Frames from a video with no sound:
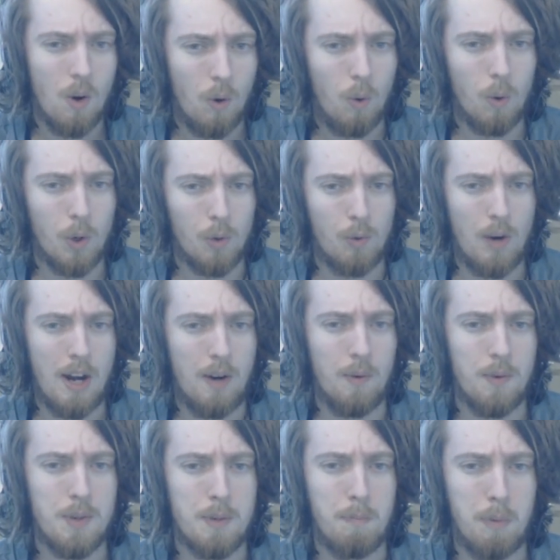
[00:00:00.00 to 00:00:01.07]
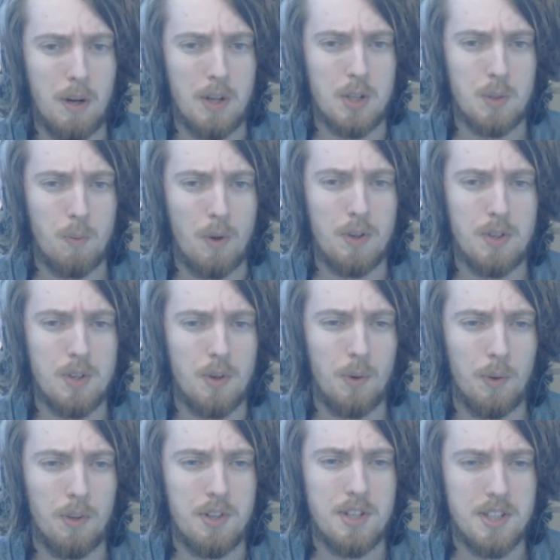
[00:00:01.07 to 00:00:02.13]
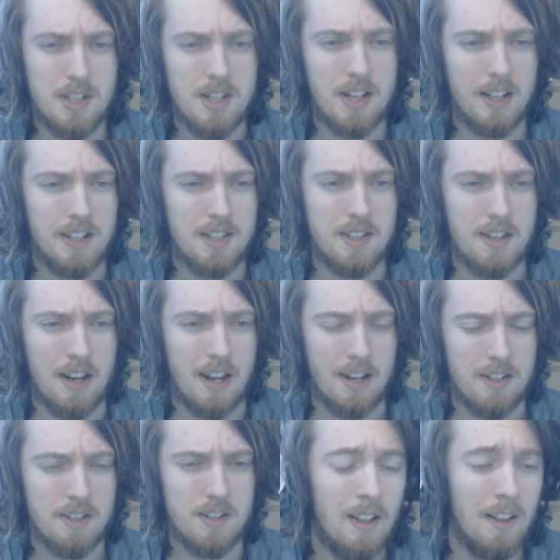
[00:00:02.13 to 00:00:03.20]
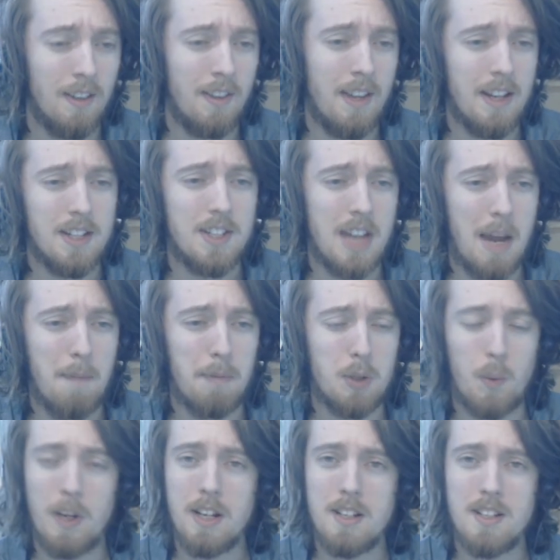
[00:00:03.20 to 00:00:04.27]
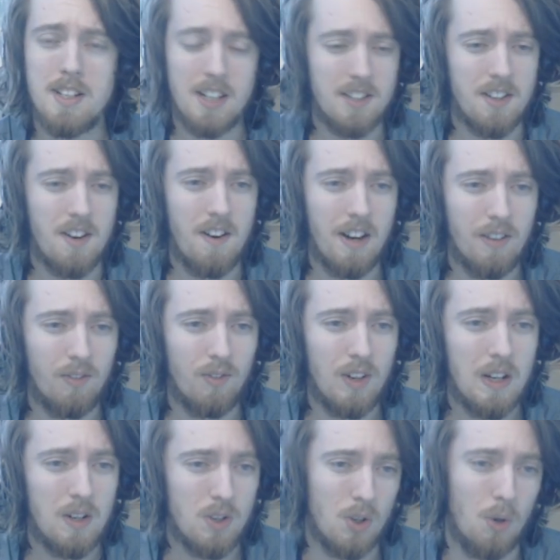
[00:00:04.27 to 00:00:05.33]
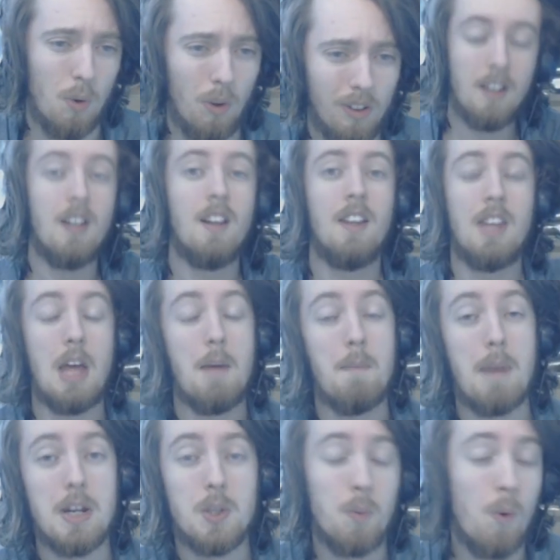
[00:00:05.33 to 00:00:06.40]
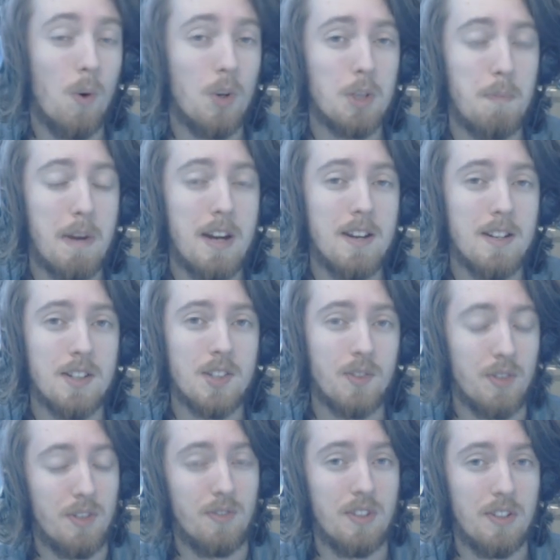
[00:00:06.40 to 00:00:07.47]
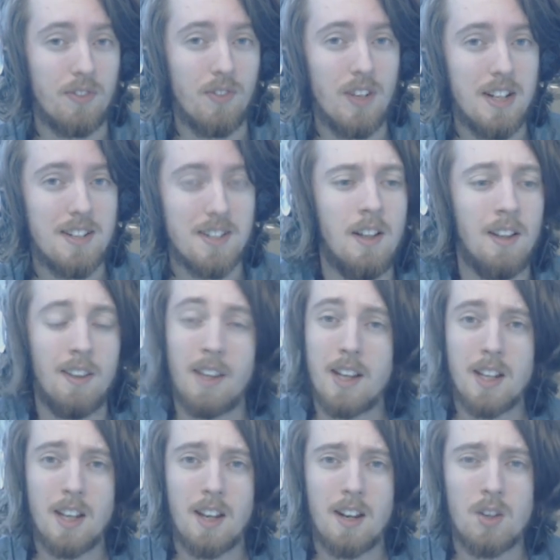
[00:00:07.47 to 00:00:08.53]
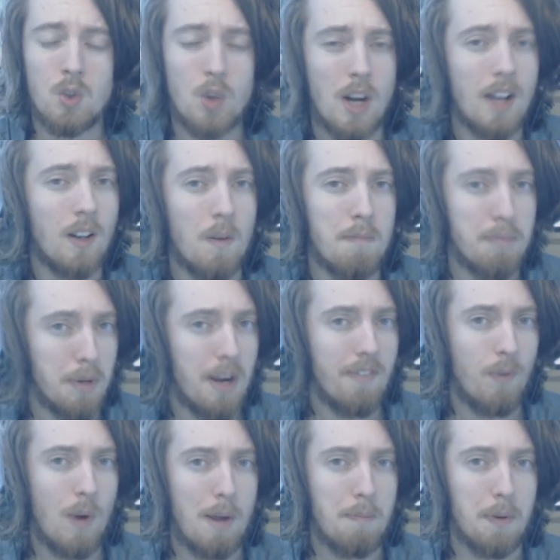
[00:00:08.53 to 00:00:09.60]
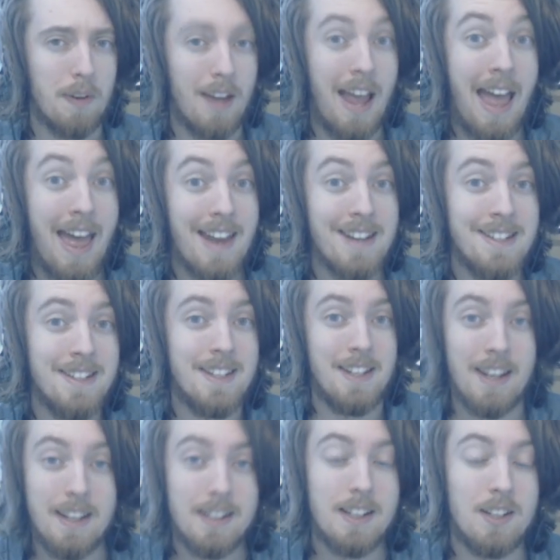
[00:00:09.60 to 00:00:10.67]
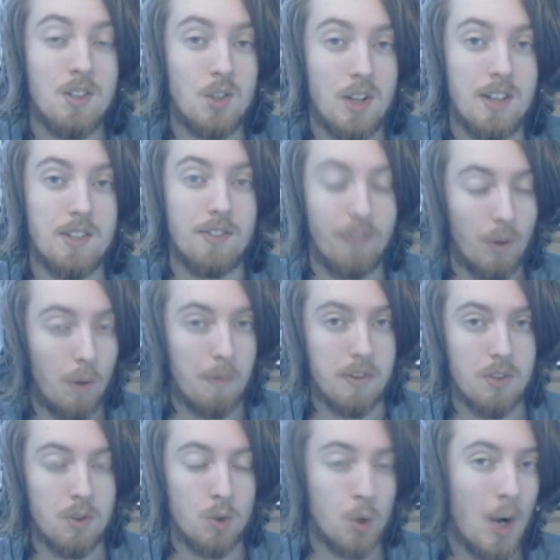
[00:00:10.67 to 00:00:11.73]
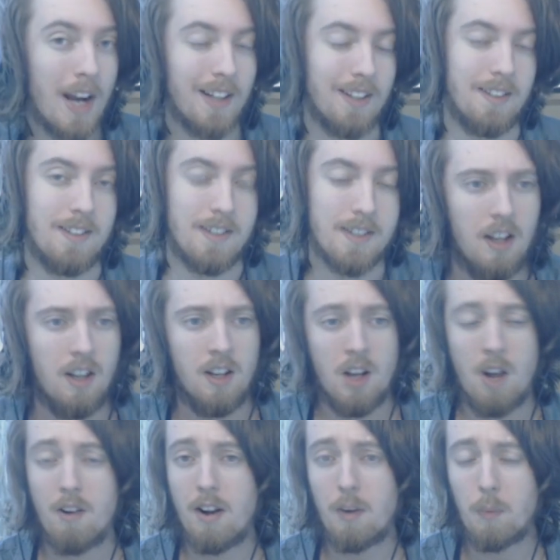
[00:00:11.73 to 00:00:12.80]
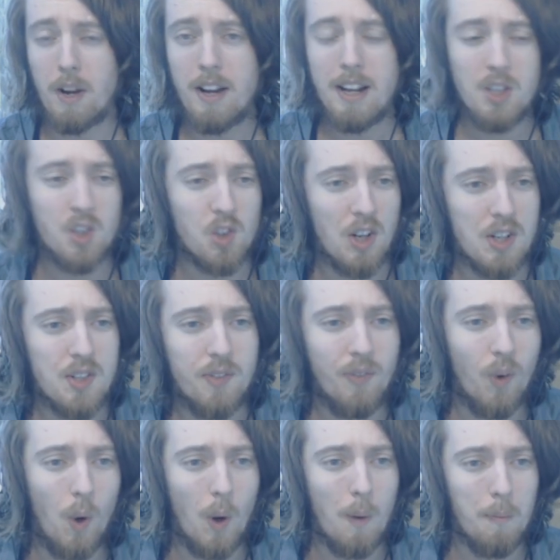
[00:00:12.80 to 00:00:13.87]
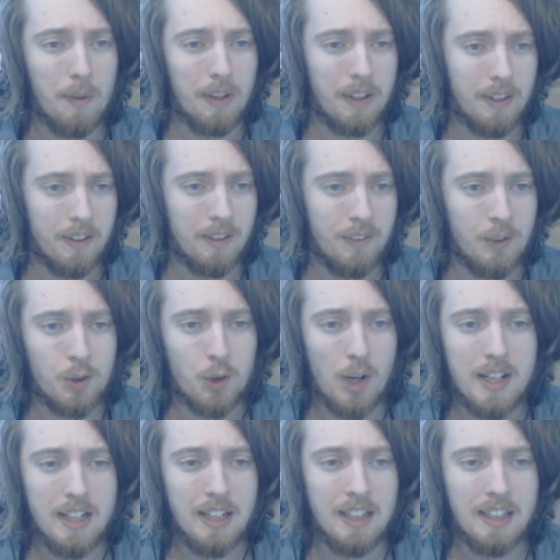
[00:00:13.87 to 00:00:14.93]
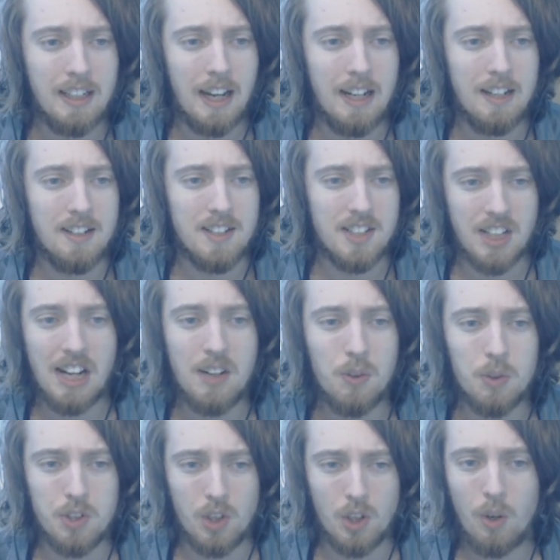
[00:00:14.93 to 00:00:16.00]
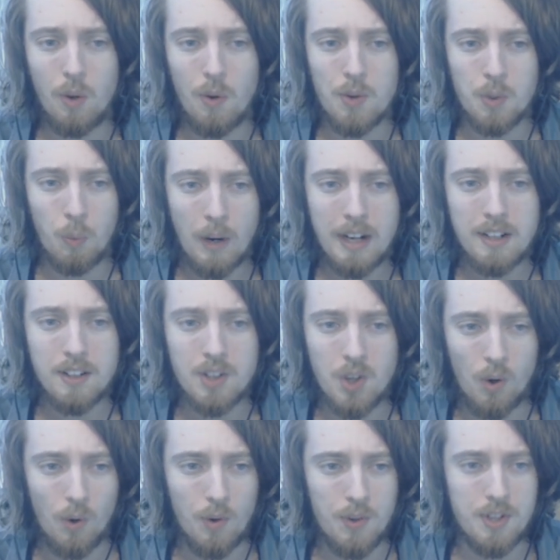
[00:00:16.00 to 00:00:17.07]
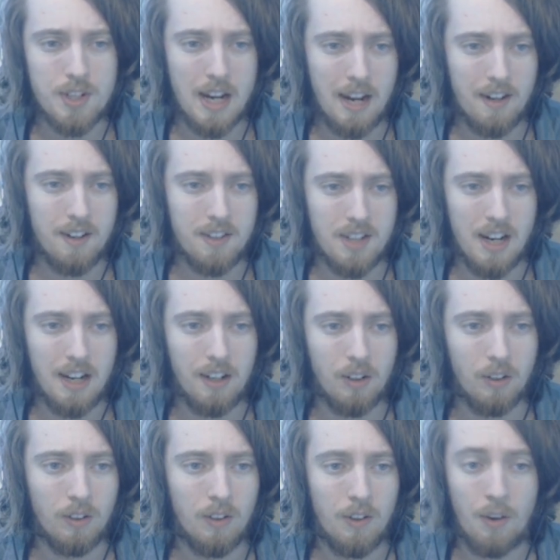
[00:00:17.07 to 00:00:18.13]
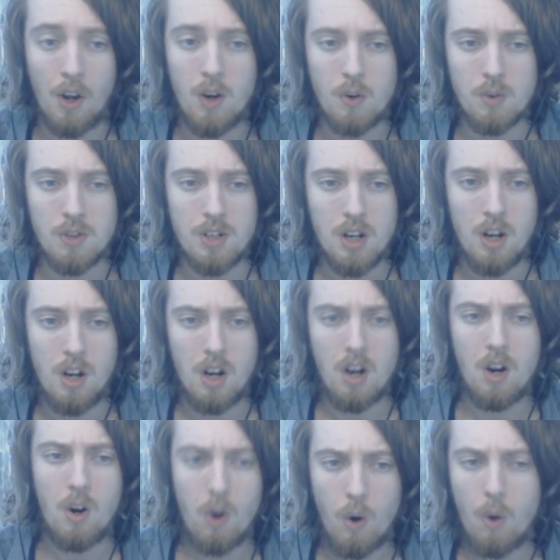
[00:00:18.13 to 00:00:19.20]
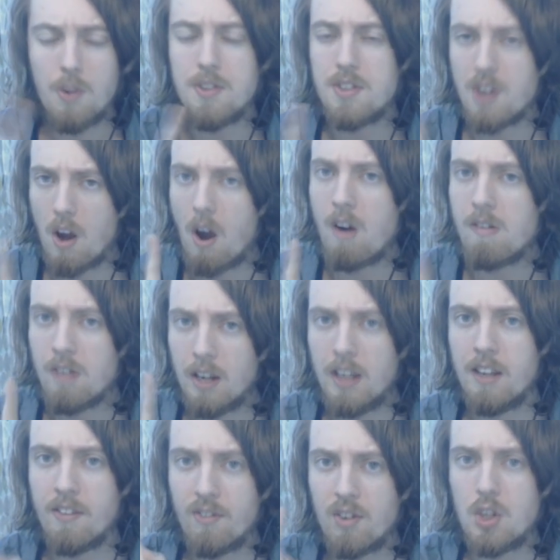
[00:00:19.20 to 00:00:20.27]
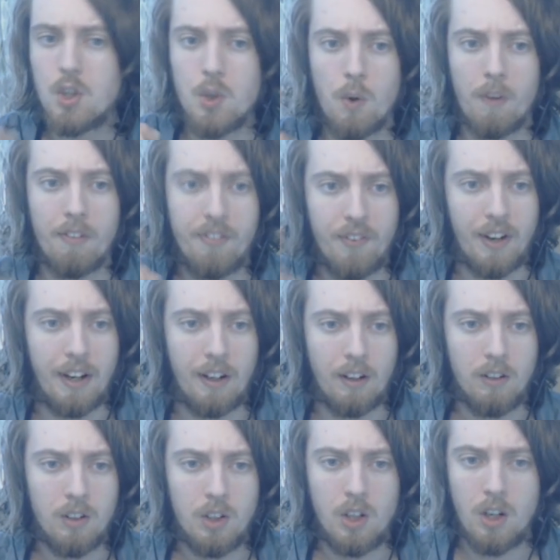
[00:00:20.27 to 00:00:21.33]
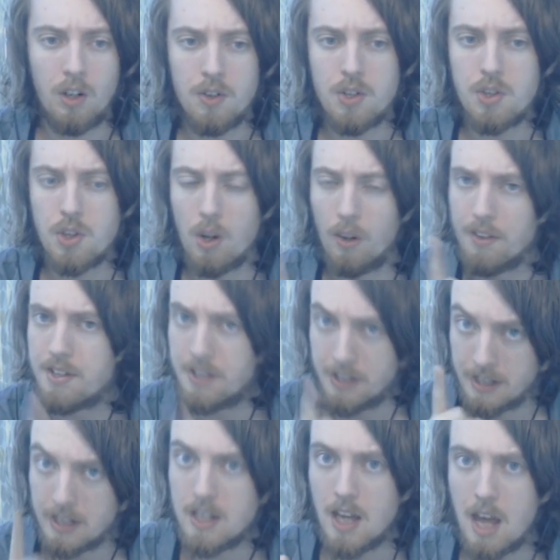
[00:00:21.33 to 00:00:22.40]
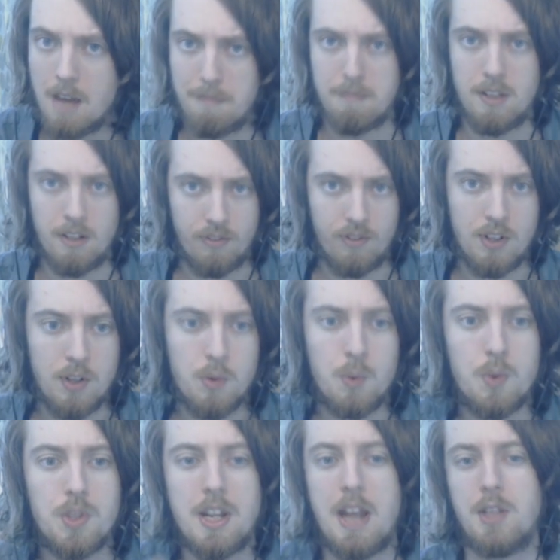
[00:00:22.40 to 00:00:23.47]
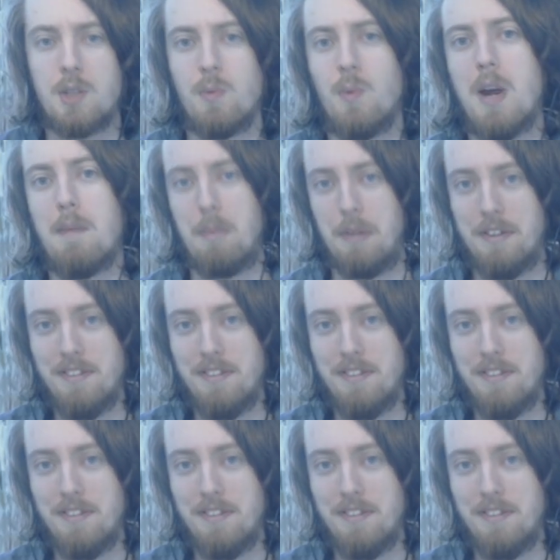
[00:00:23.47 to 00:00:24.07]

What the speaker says: All around, +1 to all 6 stats. They stand between 6 to 9 feet tall. Their base walk speed is 50 feet. They get a dragon breath weapon, and they can transform into dragons. Alright, when they transform, the Drakin gains scales, claws, wings, horns, and a tail. Note, horns are only a visual thing. Consult DM if used as a weapon.